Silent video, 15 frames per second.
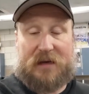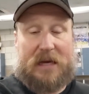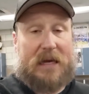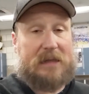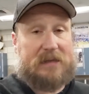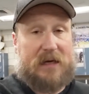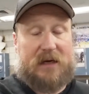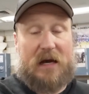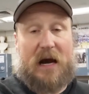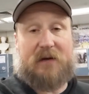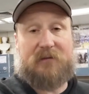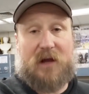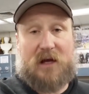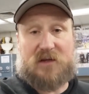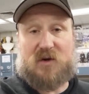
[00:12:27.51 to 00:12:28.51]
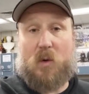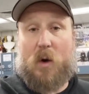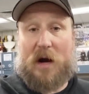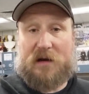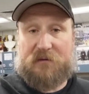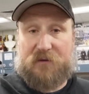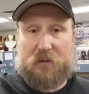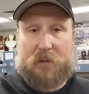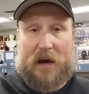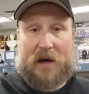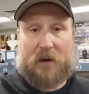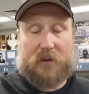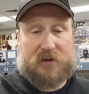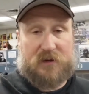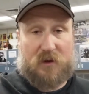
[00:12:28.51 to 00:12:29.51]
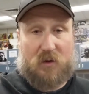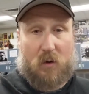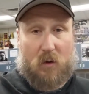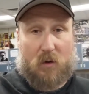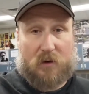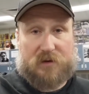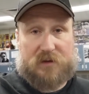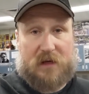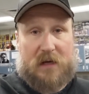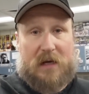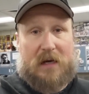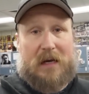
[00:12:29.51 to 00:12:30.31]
I can't tell you, I've lost quite a few batteries and cords,